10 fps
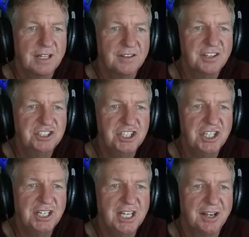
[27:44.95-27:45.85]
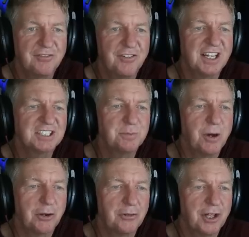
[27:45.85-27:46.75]
The GEFS
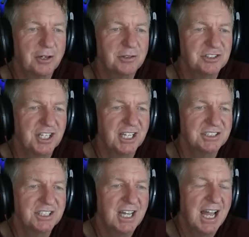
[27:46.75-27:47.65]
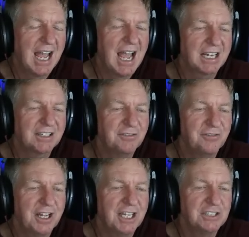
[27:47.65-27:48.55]
model, though, says active
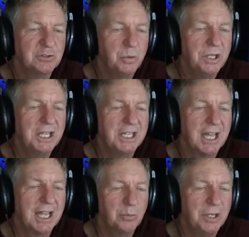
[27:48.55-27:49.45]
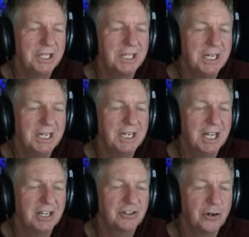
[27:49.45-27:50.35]
phase weak and weakening
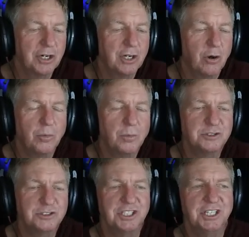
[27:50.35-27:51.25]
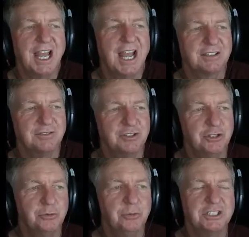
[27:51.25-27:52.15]
and turning almost inactive
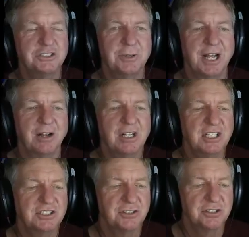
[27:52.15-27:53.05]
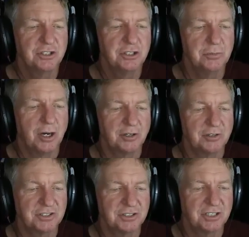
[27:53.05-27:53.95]
two weeks from now. So the two
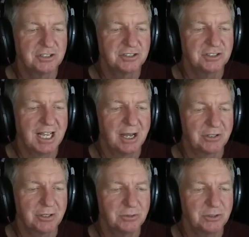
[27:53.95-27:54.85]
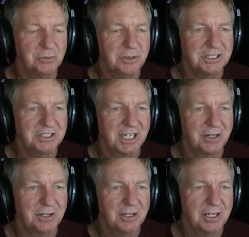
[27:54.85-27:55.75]
models, there's the outcome two weeks
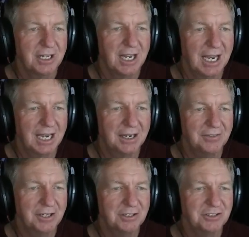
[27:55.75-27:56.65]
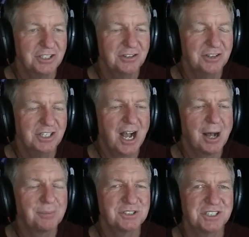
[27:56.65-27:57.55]
out, and there's the
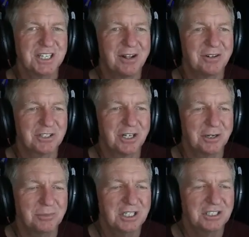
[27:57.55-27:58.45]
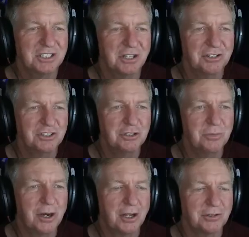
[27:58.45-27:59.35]
opposite outcome. So the two
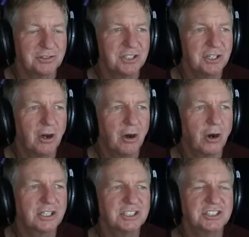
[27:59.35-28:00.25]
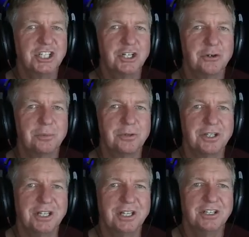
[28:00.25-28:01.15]
models are
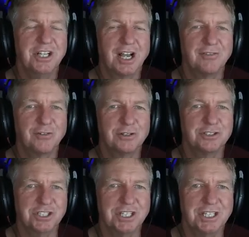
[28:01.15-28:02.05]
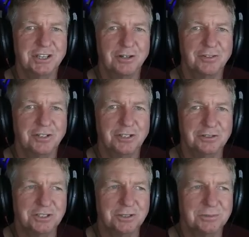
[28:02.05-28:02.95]
considerably divergent in their views.